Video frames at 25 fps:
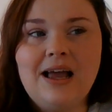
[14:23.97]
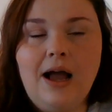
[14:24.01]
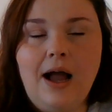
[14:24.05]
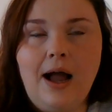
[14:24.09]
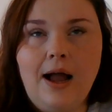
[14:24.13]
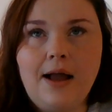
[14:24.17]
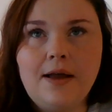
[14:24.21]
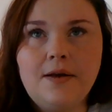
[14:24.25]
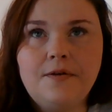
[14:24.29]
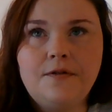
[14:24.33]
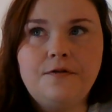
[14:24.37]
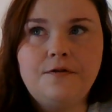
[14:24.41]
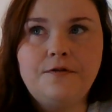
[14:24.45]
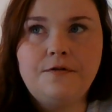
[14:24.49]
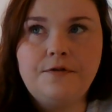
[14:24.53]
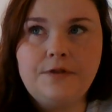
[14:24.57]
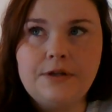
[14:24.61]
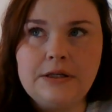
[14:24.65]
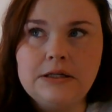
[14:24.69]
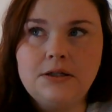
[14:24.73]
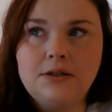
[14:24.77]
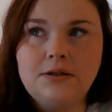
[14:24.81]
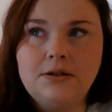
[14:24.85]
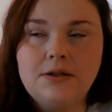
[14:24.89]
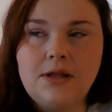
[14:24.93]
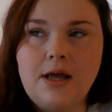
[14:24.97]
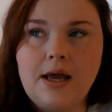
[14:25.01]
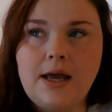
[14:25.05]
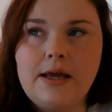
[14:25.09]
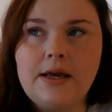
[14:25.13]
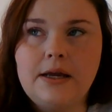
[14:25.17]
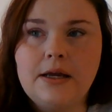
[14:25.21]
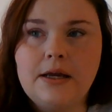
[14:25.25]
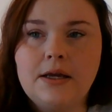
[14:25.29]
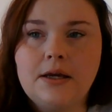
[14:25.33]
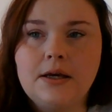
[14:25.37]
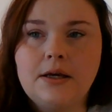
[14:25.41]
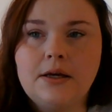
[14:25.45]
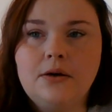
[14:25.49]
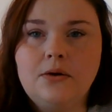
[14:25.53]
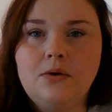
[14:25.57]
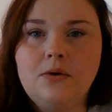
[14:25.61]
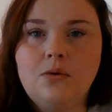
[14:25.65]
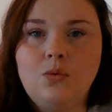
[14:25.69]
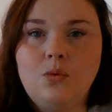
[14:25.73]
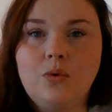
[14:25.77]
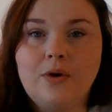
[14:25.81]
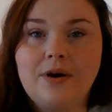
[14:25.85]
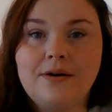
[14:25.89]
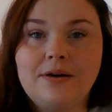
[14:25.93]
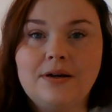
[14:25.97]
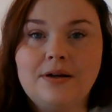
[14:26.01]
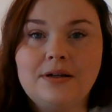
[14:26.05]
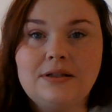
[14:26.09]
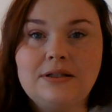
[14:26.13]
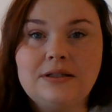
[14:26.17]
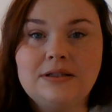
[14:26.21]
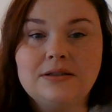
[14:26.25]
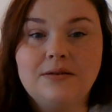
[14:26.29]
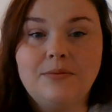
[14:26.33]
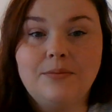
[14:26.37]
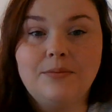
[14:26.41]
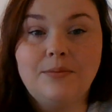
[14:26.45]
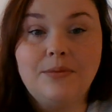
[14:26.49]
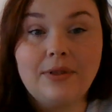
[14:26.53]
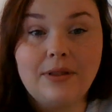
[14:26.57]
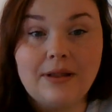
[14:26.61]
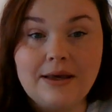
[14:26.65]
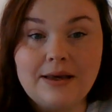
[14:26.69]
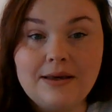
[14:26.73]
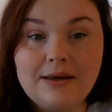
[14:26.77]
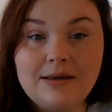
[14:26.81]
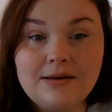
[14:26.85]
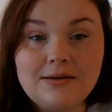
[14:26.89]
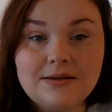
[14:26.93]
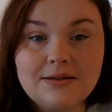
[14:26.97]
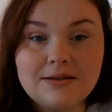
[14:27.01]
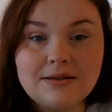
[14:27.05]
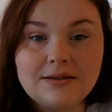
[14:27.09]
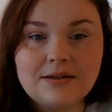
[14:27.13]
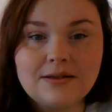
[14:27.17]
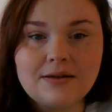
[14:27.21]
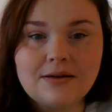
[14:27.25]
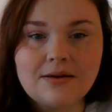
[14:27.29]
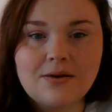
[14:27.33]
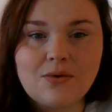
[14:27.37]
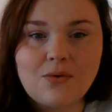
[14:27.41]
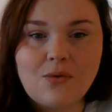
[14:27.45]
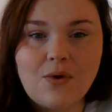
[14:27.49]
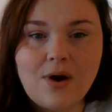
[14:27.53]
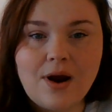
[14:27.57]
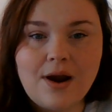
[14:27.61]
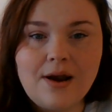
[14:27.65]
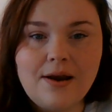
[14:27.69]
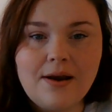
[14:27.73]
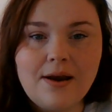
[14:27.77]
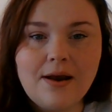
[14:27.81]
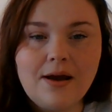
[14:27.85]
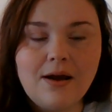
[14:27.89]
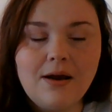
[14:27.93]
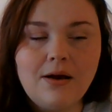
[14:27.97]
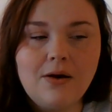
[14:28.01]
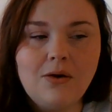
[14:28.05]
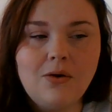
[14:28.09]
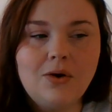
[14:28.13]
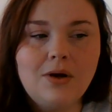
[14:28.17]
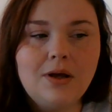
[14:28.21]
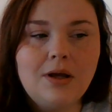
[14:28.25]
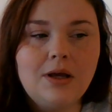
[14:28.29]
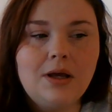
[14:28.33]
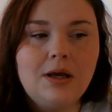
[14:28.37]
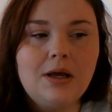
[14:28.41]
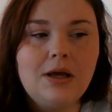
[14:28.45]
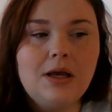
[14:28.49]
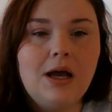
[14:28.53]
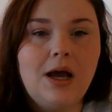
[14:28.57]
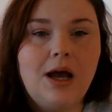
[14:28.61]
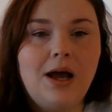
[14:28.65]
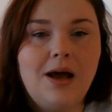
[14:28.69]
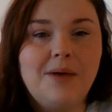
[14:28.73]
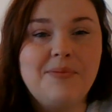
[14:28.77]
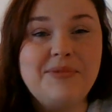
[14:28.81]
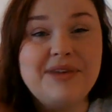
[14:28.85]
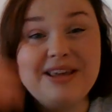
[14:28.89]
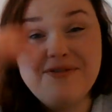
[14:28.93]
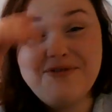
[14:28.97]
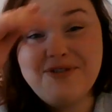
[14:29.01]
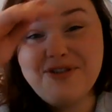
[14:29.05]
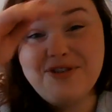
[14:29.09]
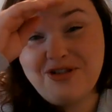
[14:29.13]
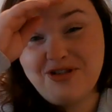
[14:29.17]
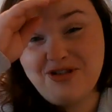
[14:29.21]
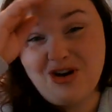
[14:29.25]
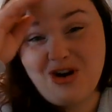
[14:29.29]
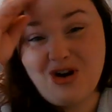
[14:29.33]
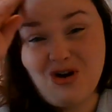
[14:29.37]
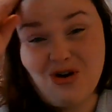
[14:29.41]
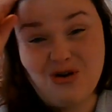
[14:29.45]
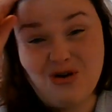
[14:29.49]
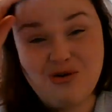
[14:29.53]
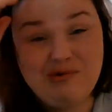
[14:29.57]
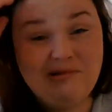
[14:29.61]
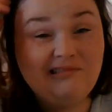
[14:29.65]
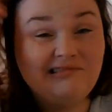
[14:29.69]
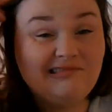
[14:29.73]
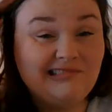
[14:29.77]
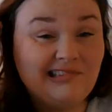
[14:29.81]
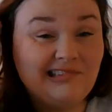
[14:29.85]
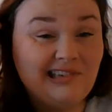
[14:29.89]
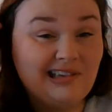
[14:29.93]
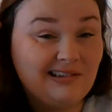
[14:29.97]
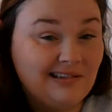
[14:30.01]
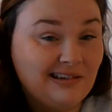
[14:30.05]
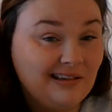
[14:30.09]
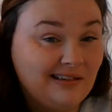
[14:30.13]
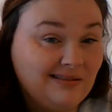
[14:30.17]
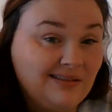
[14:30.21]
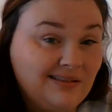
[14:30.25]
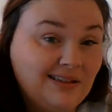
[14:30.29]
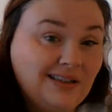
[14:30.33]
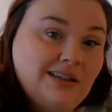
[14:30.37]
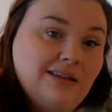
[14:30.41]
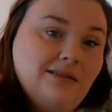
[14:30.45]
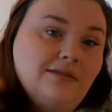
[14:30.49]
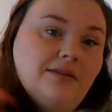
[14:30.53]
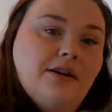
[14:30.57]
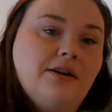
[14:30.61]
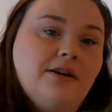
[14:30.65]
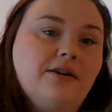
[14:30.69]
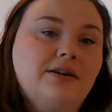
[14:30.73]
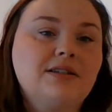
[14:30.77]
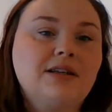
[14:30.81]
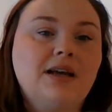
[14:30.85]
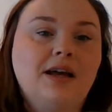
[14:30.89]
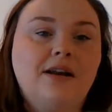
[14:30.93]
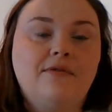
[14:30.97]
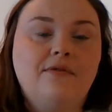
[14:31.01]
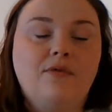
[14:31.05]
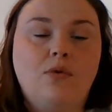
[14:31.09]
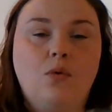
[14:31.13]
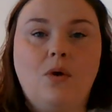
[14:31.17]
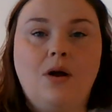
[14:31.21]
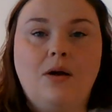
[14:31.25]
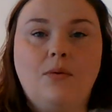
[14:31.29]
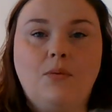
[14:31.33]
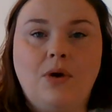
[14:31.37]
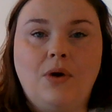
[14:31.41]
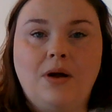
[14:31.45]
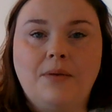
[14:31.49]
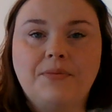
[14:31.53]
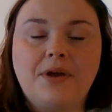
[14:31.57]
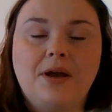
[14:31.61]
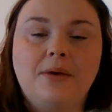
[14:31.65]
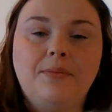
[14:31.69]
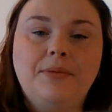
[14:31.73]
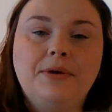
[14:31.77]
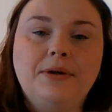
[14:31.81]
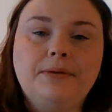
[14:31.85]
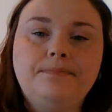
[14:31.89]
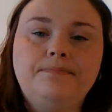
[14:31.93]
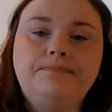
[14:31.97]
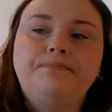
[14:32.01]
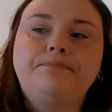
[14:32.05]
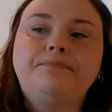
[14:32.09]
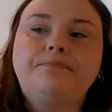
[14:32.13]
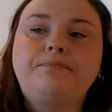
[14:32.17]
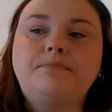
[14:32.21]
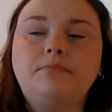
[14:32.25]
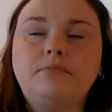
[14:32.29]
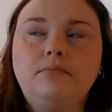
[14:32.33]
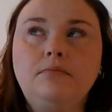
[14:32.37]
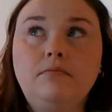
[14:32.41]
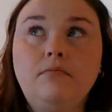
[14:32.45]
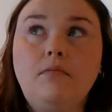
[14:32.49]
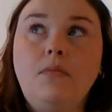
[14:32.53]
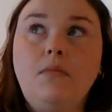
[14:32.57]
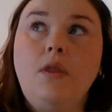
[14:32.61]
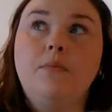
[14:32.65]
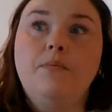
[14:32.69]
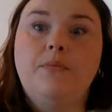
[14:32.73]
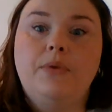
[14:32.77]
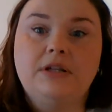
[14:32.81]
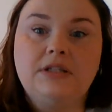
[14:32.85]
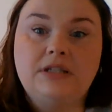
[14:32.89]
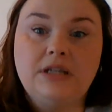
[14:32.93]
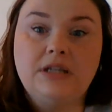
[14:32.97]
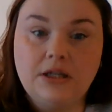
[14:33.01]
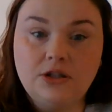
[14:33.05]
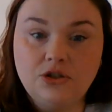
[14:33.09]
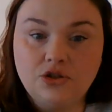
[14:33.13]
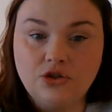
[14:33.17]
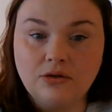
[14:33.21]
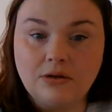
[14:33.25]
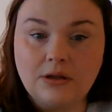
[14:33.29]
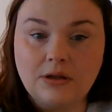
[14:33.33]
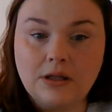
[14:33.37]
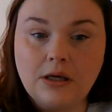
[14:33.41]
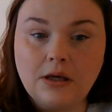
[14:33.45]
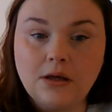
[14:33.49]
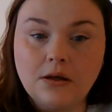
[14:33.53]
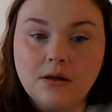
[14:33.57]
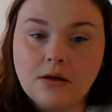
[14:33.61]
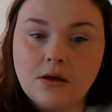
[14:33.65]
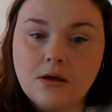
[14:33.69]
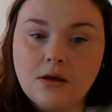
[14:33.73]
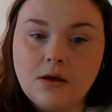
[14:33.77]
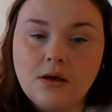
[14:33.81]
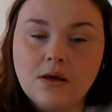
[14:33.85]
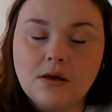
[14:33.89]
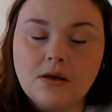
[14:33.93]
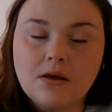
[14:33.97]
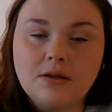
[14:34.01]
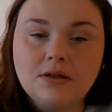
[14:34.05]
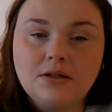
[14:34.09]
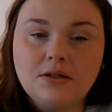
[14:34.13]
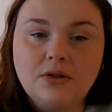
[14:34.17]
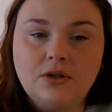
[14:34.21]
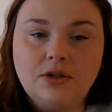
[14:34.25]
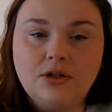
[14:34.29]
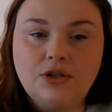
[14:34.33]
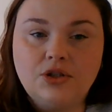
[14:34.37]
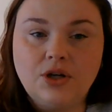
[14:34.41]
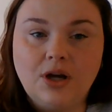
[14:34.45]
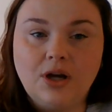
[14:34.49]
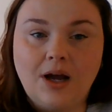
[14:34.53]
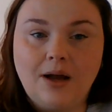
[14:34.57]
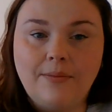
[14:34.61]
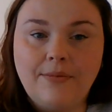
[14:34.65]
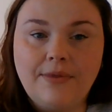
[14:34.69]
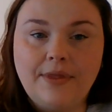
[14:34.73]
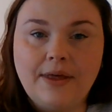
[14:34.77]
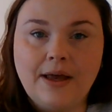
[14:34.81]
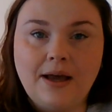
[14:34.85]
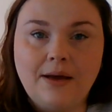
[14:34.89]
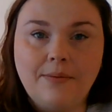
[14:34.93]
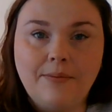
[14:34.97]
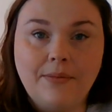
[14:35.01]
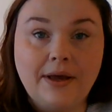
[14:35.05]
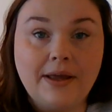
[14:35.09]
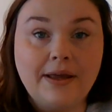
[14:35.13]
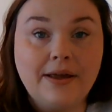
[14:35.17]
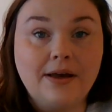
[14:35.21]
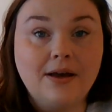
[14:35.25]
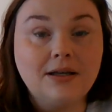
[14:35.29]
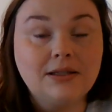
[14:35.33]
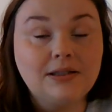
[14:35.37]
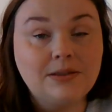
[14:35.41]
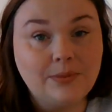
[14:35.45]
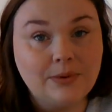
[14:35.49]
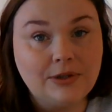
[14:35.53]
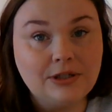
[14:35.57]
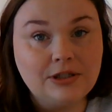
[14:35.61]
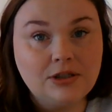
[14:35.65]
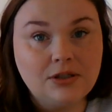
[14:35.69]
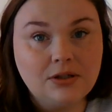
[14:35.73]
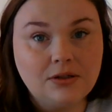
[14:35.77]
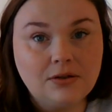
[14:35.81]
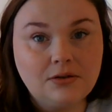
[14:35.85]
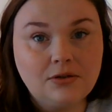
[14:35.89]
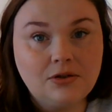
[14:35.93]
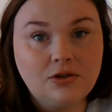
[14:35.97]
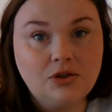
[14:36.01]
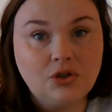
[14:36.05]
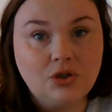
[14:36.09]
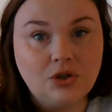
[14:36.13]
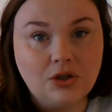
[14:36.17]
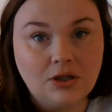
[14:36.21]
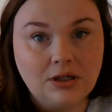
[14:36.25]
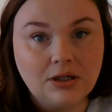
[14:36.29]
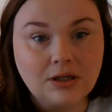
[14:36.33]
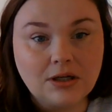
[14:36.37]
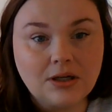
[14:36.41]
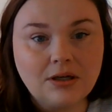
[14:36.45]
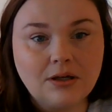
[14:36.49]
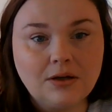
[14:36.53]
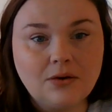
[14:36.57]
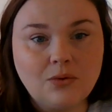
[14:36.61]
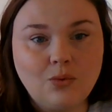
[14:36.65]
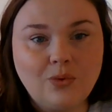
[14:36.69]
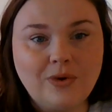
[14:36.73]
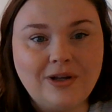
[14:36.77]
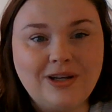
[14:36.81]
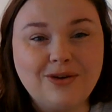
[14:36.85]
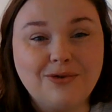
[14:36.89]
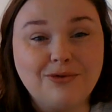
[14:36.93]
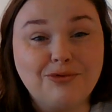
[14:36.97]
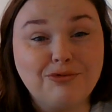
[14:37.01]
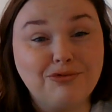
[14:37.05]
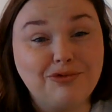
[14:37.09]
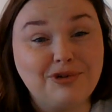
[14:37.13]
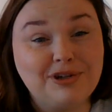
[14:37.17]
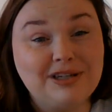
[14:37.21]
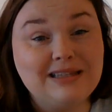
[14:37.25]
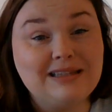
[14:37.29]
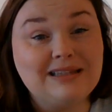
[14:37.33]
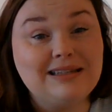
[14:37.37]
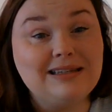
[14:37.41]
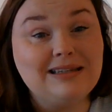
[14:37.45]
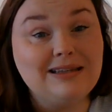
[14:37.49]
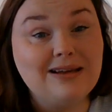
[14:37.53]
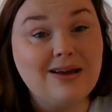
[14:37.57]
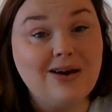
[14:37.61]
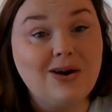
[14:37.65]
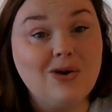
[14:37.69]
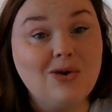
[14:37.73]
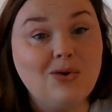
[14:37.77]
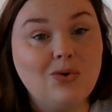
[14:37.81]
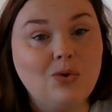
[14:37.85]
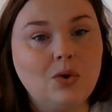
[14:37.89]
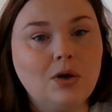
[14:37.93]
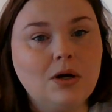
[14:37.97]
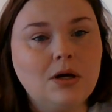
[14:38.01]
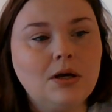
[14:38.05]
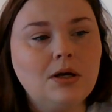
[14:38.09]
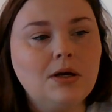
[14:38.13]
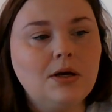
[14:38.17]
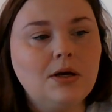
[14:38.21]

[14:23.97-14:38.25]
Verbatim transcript: I feel like we're in a decent place right now. Even though there's kind of a womp coming potentially. So the job that my husband took, we don't really know